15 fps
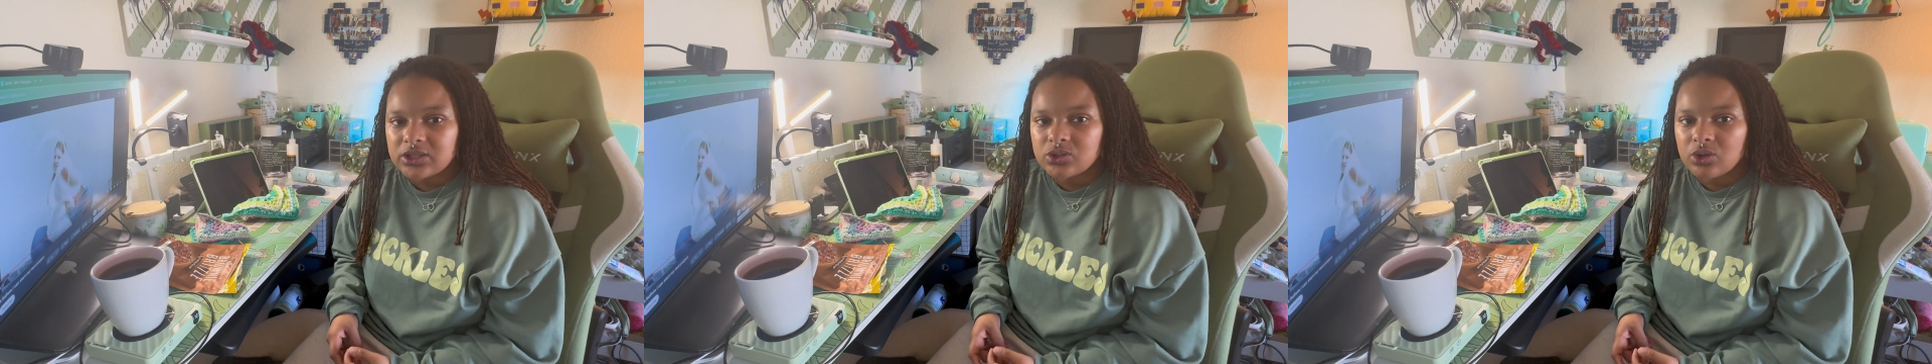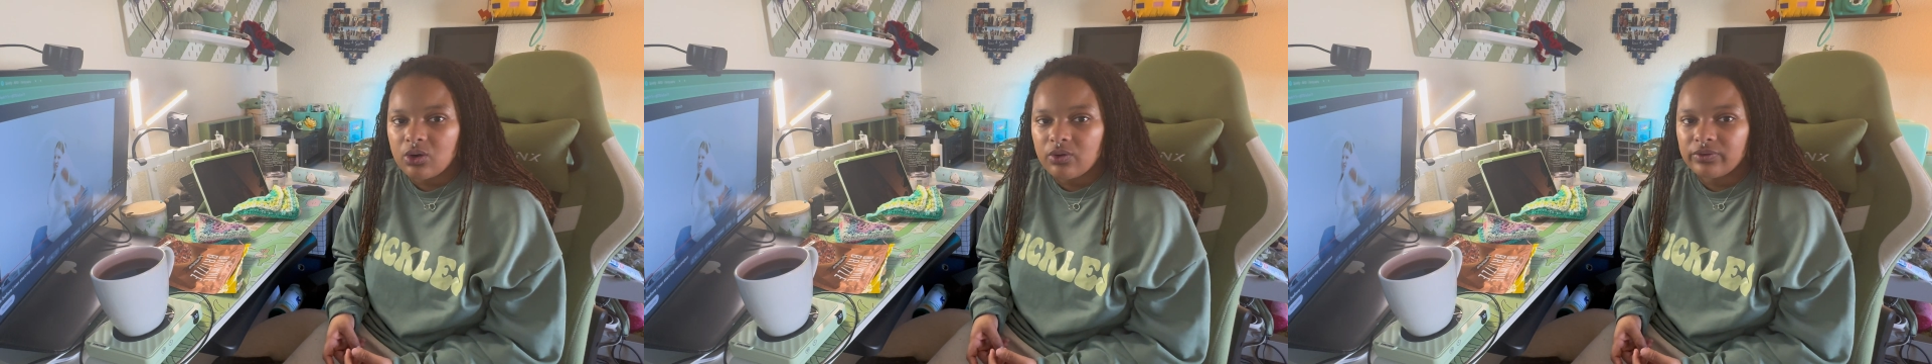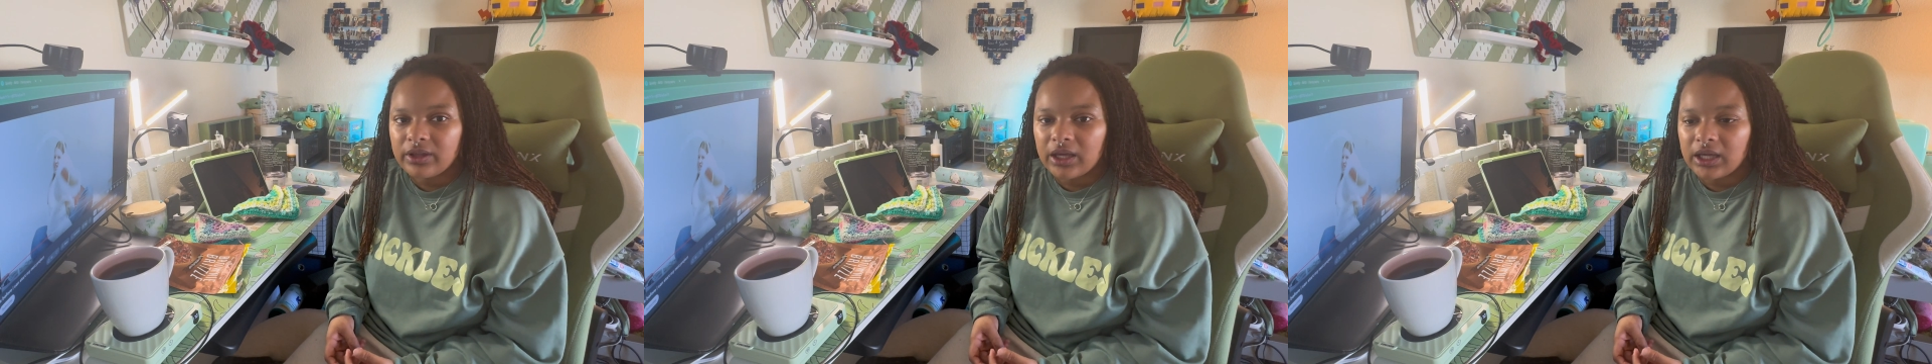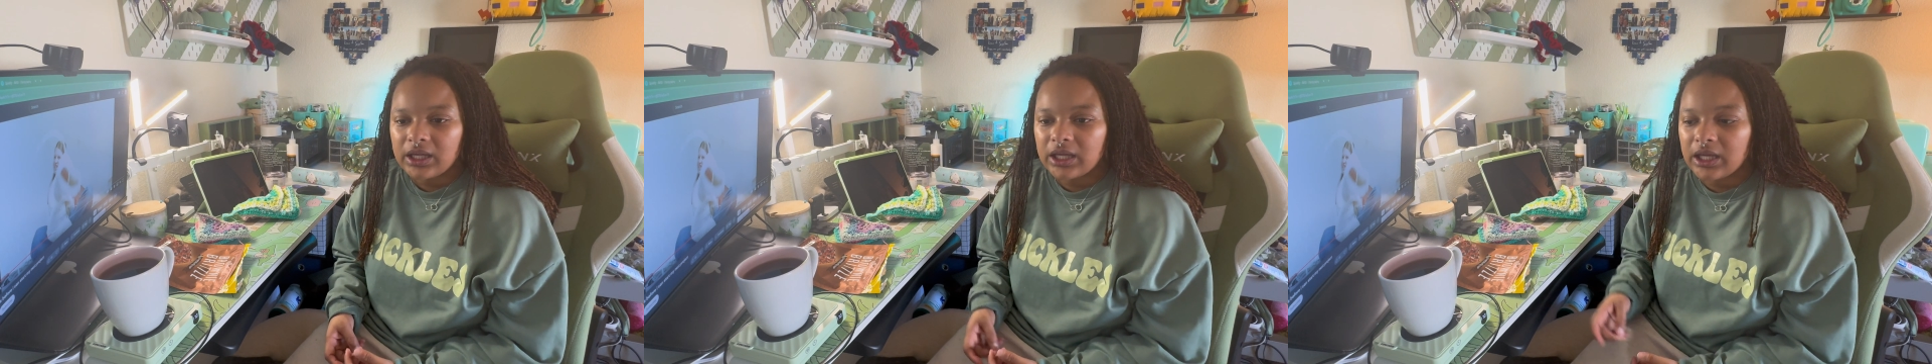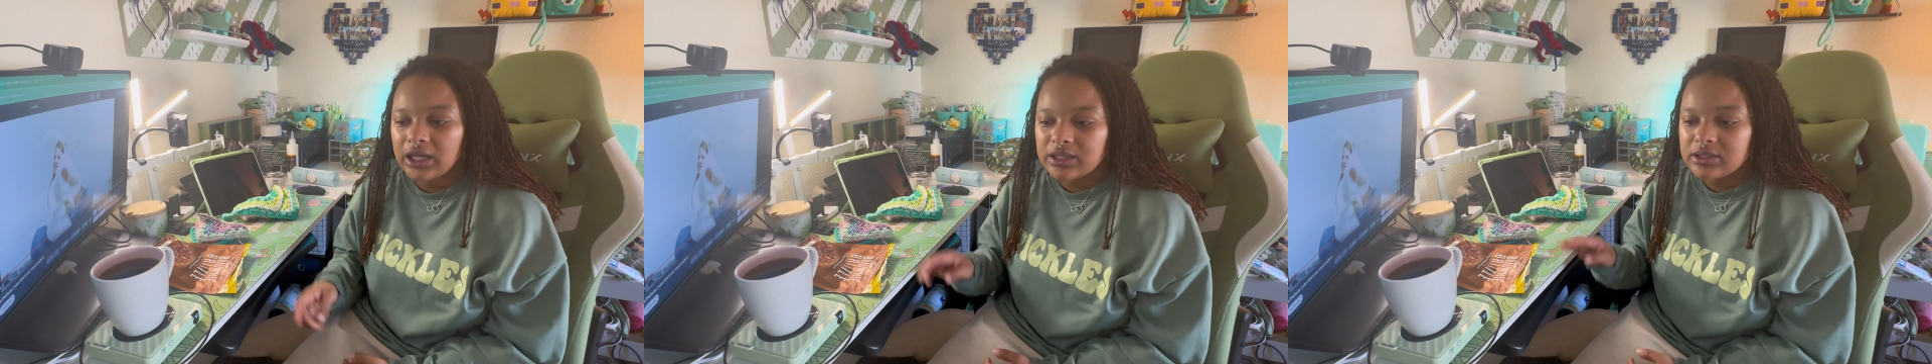So hopefully I could
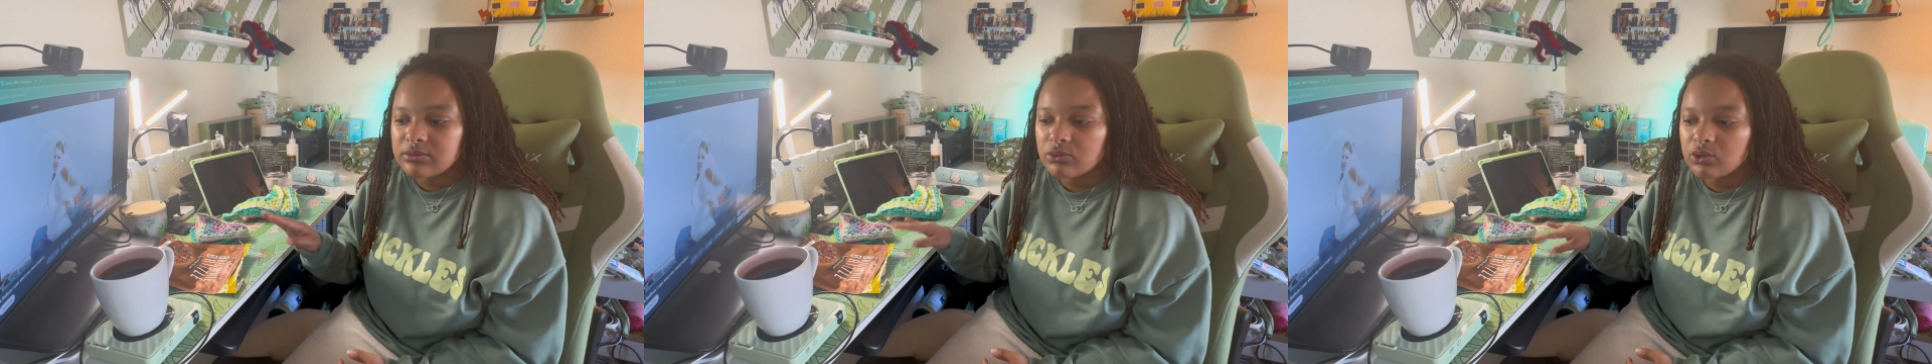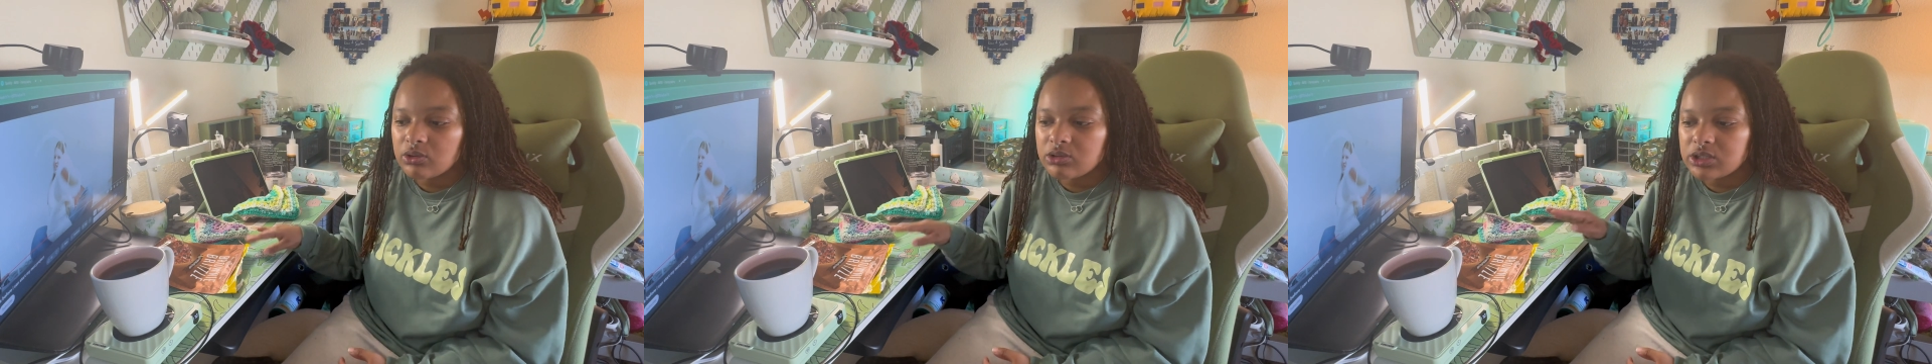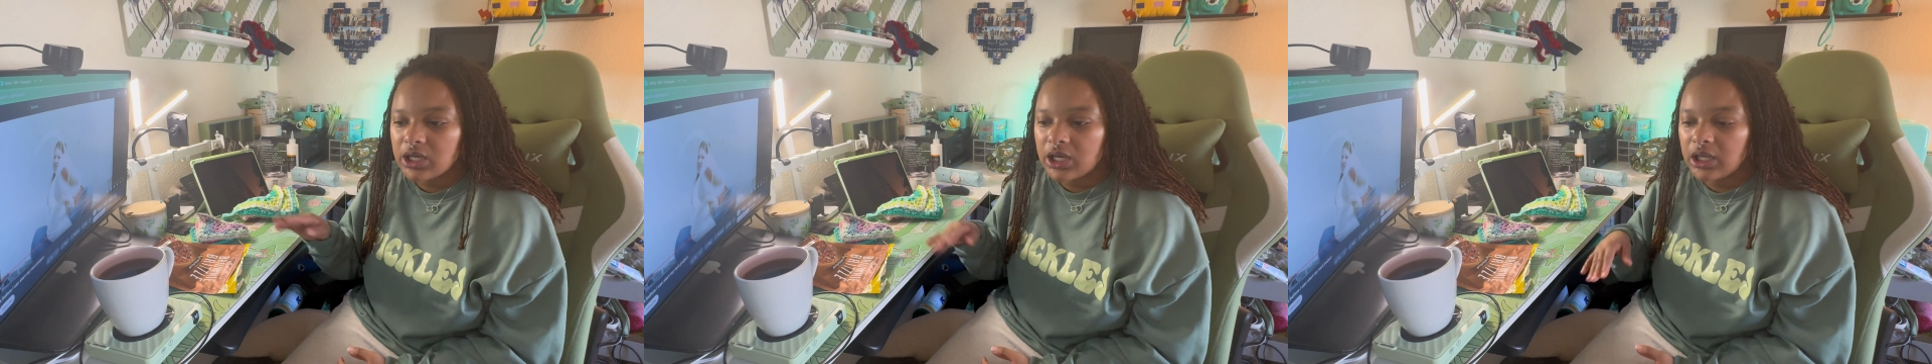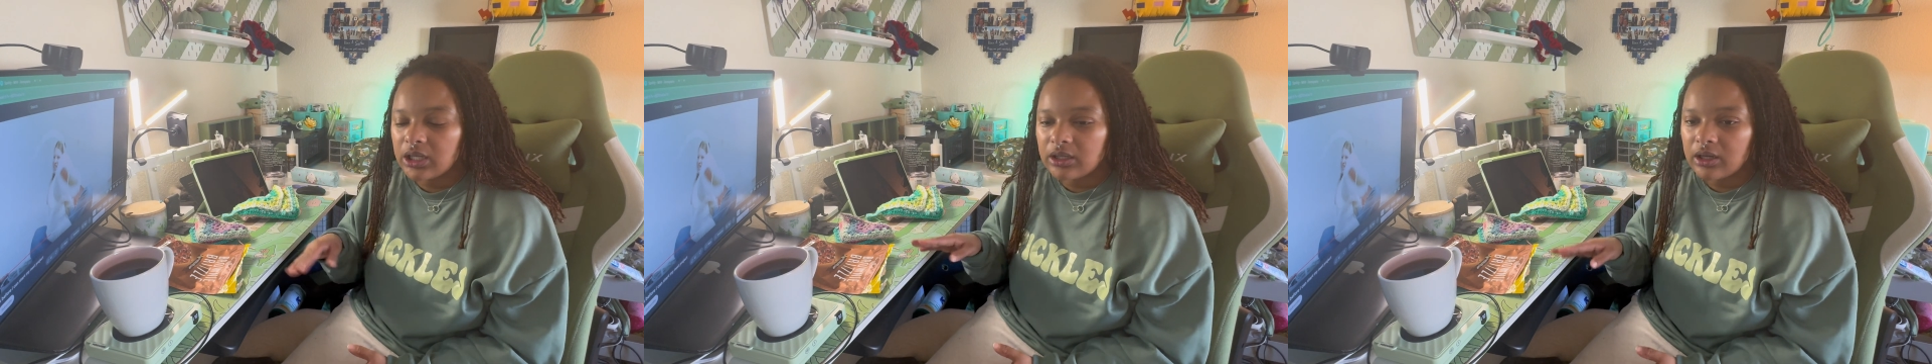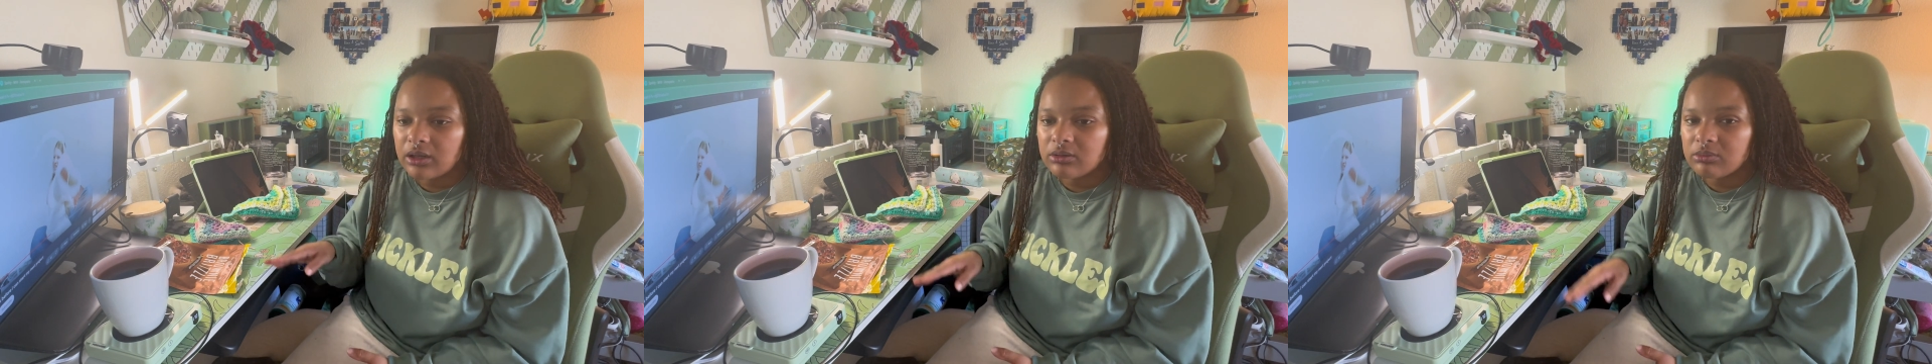get some crocheting done